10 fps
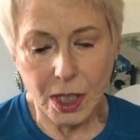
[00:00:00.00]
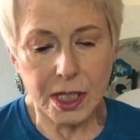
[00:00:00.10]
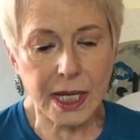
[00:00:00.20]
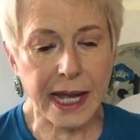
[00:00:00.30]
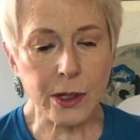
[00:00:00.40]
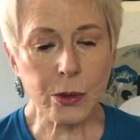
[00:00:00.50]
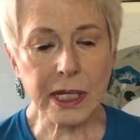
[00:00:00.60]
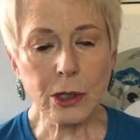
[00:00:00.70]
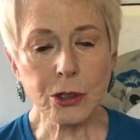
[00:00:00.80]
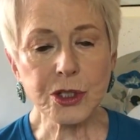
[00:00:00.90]
Coyote
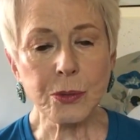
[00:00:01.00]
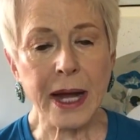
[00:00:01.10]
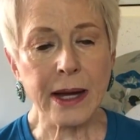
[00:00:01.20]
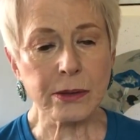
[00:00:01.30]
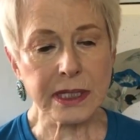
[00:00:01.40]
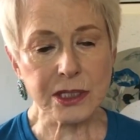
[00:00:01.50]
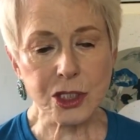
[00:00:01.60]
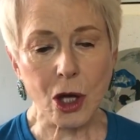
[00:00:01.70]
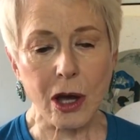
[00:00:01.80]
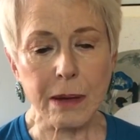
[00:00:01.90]
looked around and
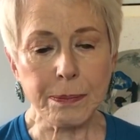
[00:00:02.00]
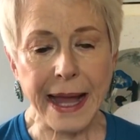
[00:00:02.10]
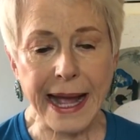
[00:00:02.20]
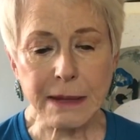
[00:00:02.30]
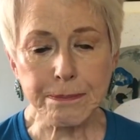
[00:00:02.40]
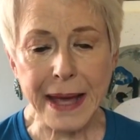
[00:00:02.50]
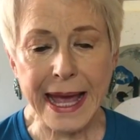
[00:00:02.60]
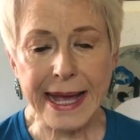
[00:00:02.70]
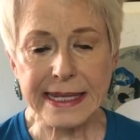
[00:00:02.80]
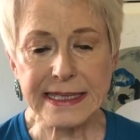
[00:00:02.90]
saw a black
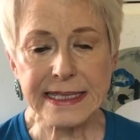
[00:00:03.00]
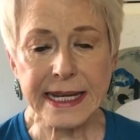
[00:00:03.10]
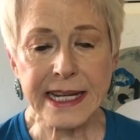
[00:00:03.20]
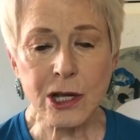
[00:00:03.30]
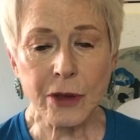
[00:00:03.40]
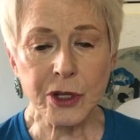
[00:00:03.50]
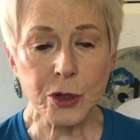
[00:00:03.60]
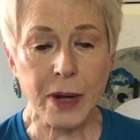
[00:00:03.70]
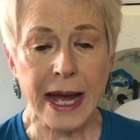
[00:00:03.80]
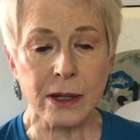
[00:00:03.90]
bag sitting on the
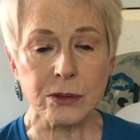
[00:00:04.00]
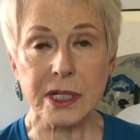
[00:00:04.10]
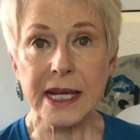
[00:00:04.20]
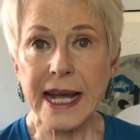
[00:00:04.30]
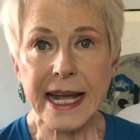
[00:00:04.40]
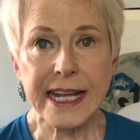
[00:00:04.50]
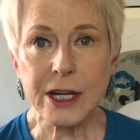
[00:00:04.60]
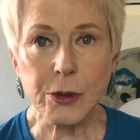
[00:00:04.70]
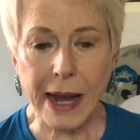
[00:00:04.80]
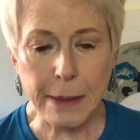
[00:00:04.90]
ground. He
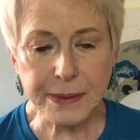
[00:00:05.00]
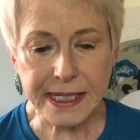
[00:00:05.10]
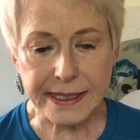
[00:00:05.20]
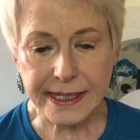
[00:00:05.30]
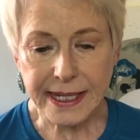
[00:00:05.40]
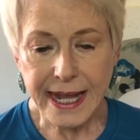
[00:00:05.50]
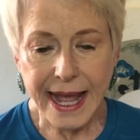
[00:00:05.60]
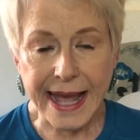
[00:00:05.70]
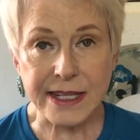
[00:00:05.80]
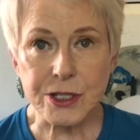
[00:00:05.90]
grabbed it
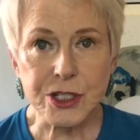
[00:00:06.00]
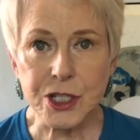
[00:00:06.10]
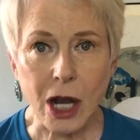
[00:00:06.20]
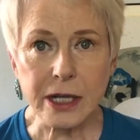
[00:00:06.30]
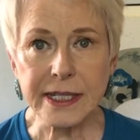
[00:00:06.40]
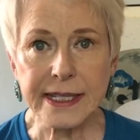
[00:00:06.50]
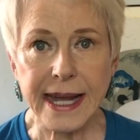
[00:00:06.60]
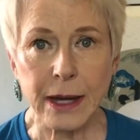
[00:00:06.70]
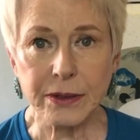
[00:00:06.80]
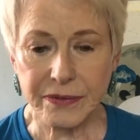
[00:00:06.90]
and darted
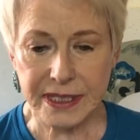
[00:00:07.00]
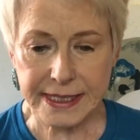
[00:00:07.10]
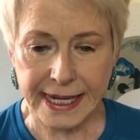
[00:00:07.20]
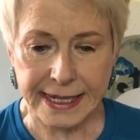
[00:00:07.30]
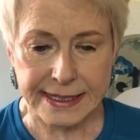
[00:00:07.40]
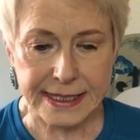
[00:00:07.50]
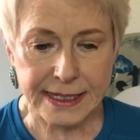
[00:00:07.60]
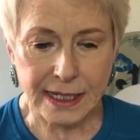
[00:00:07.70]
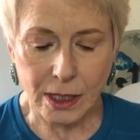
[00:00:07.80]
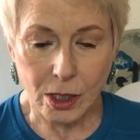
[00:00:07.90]
out of the tent.
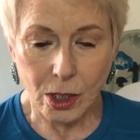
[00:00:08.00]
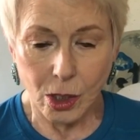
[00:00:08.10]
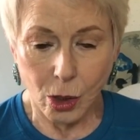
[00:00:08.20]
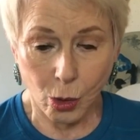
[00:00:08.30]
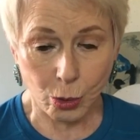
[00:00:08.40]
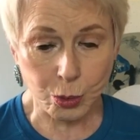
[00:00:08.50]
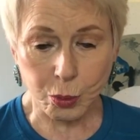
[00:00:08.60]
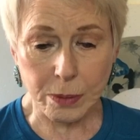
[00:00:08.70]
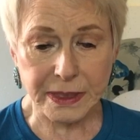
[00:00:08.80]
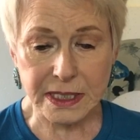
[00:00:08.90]
Old
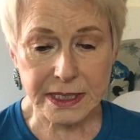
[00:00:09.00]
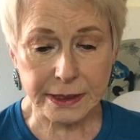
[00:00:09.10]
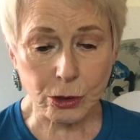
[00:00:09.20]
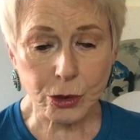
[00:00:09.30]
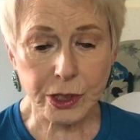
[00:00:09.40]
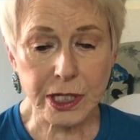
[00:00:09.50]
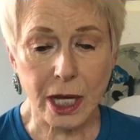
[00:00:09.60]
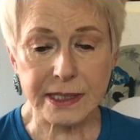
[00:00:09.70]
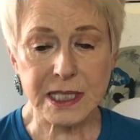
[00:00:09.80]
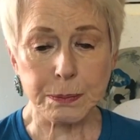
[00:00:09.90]
Woman still could
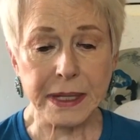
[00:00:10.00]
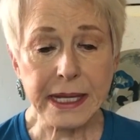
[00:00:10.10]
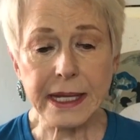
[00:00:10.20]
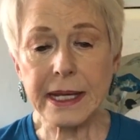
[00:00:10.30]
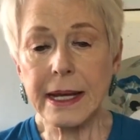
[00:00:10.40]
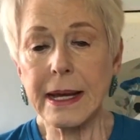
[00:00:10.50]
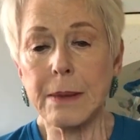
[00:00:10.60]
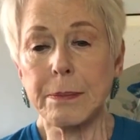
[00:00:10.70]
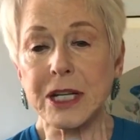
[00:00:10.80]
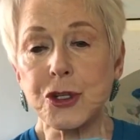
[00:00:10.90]
not speak,
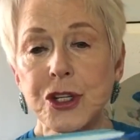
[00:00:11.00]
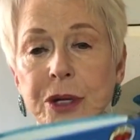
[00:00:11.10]
but she